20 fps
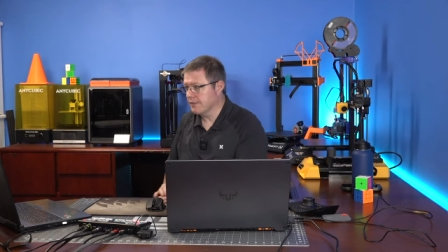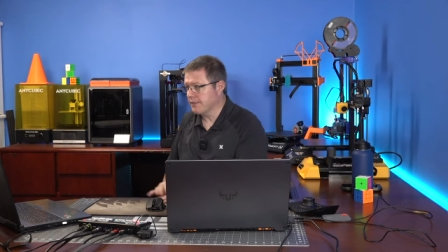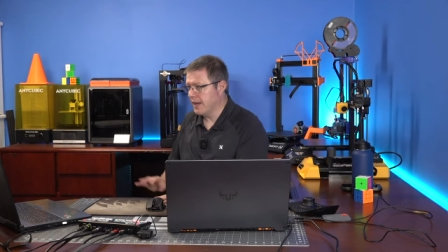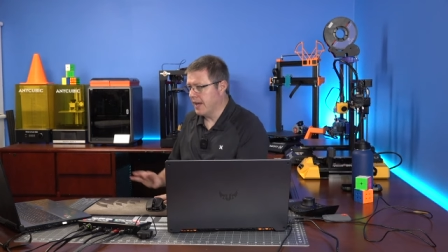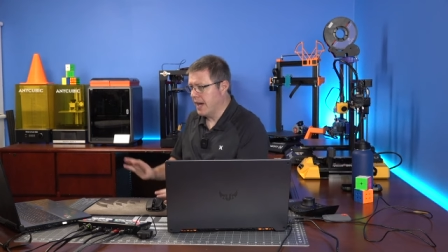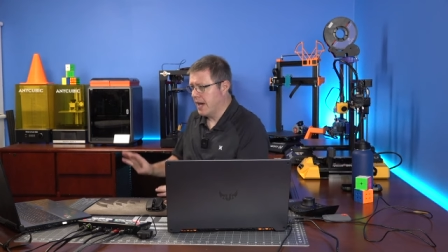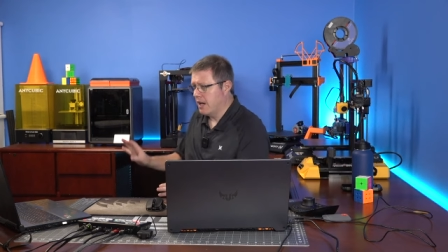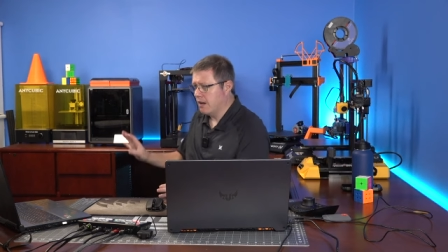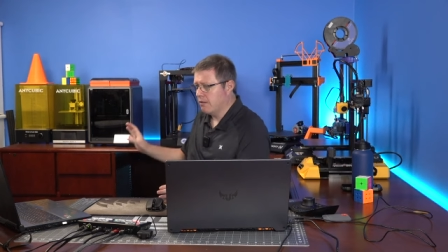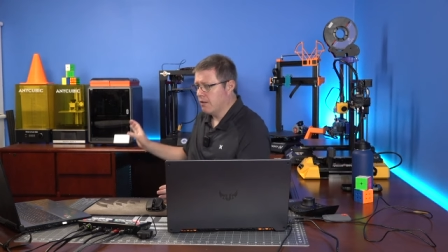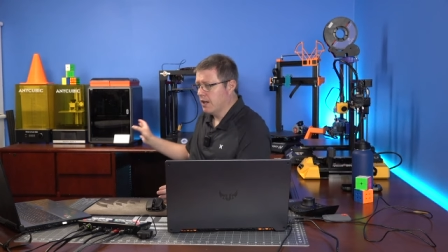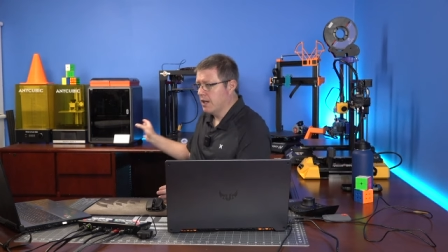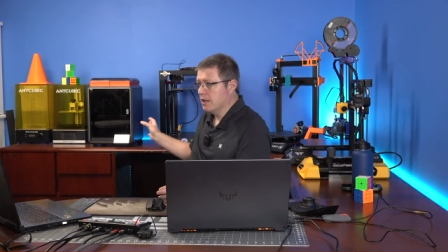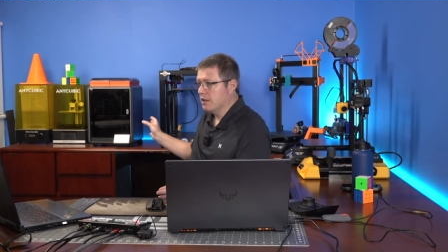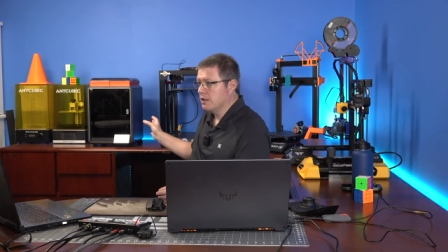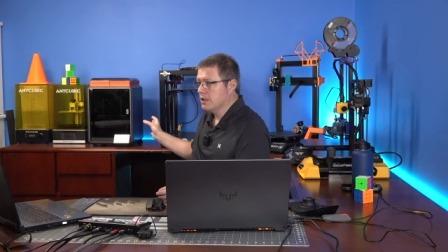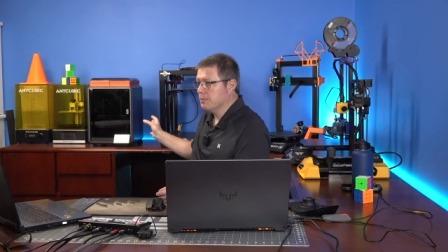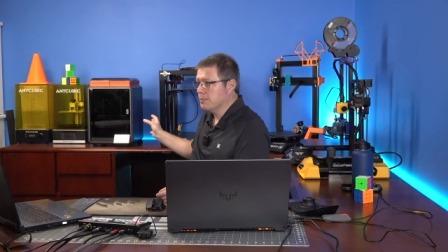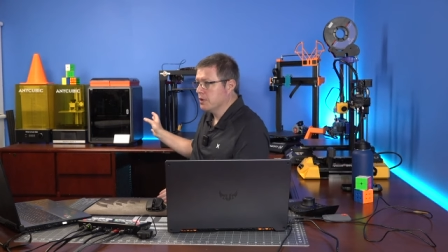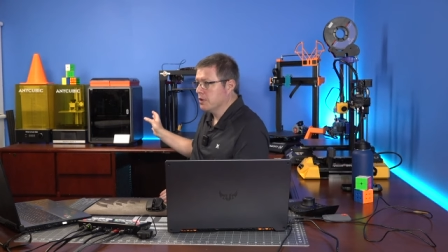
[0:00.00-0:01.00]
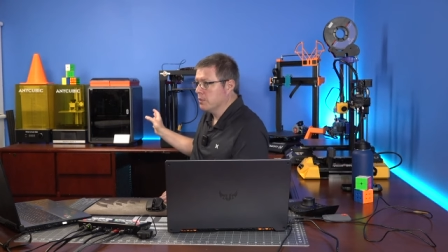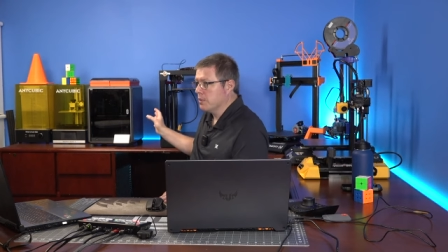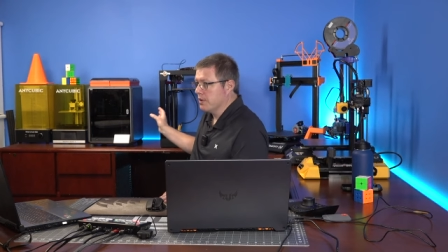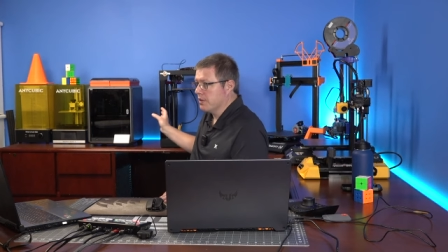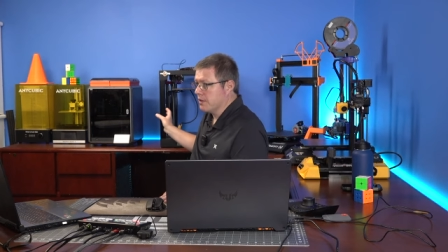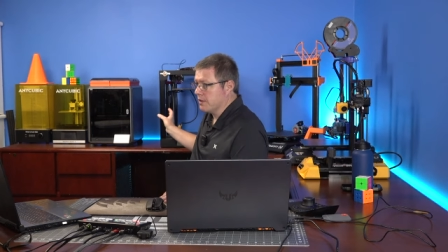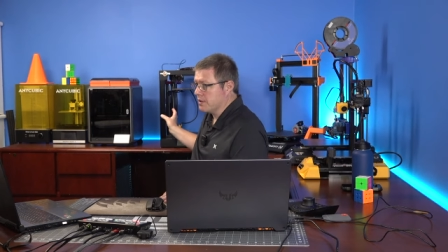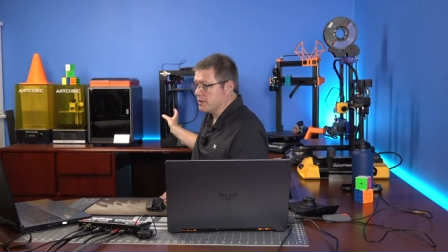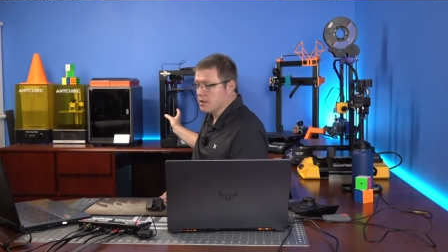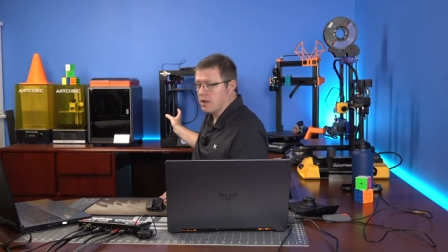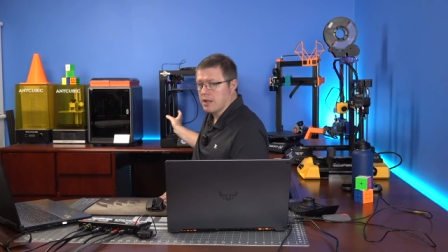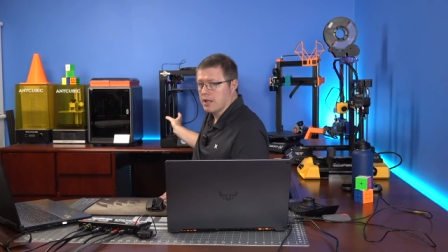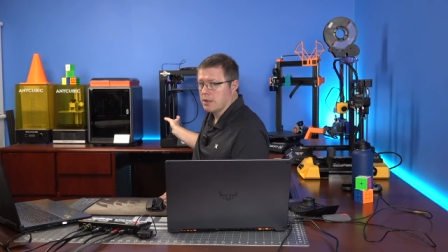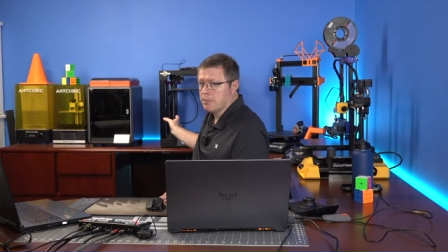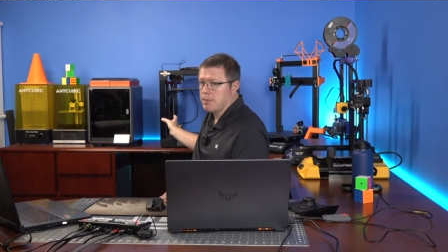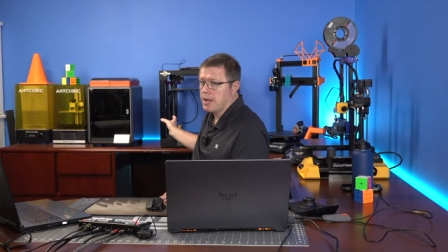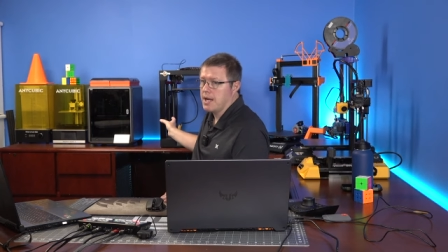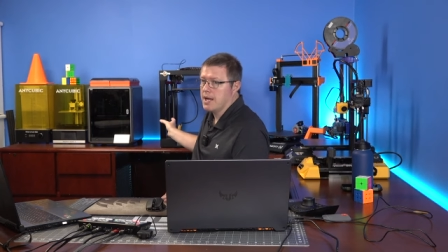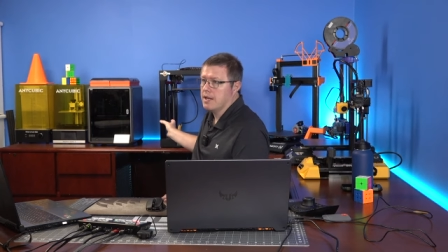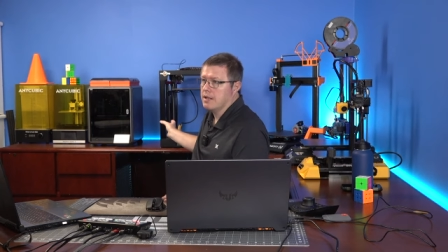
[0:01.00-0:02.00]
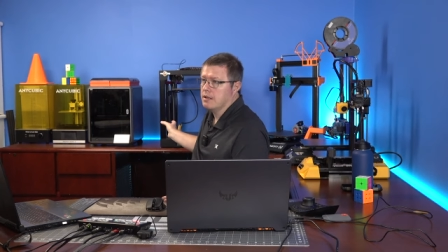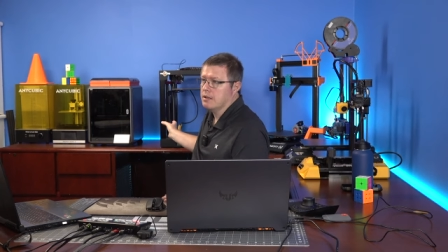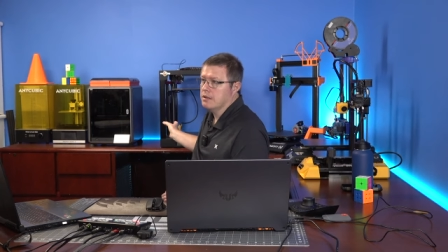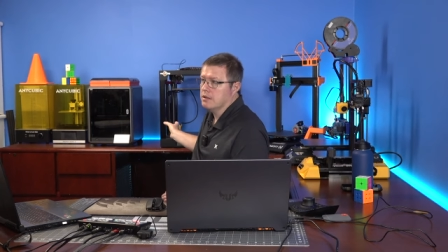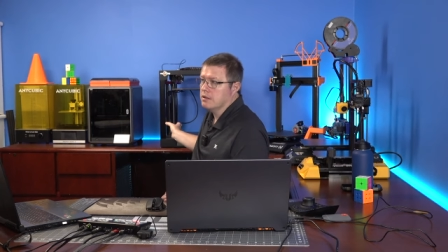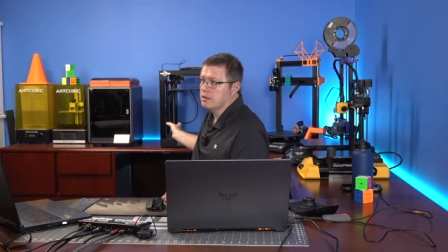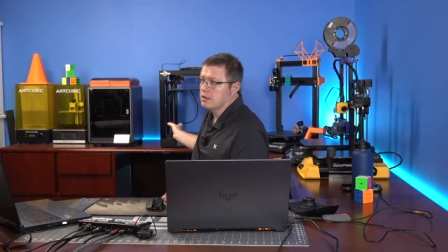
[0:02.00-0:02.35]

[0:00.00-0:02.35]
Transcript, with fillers: I had it running Klipper with a Sonic pad,